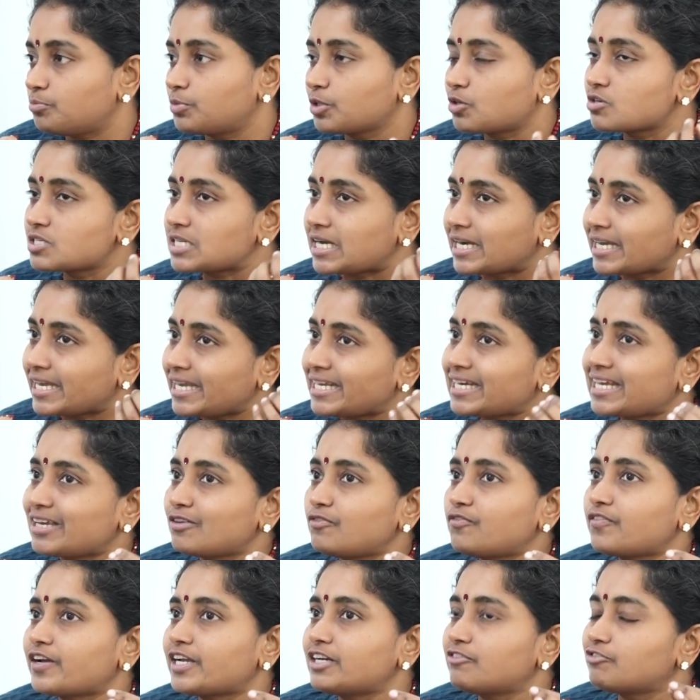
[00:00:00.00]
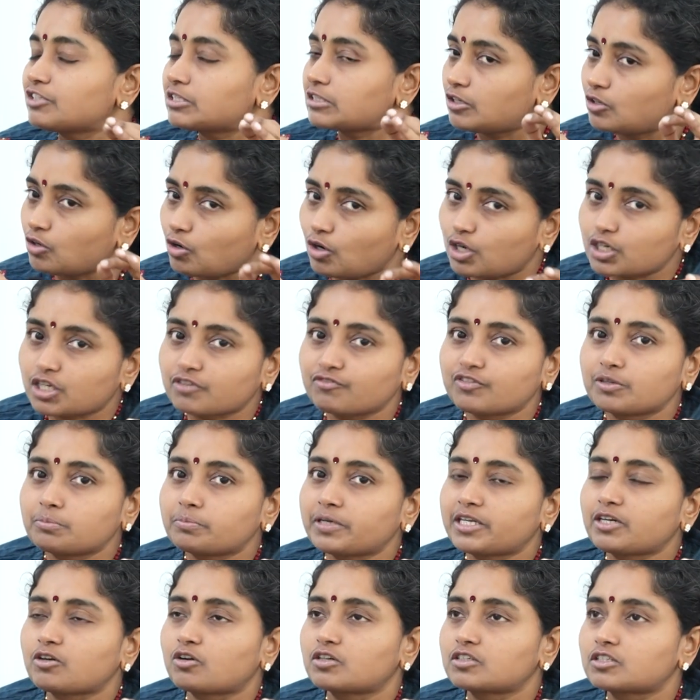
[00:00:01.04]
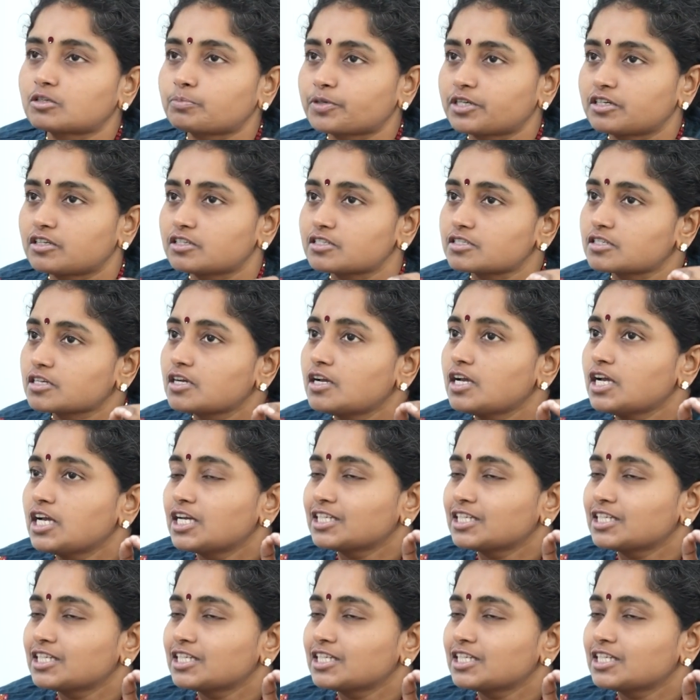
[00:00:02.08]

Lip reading: because again I find with a lot of women entrepreneurs,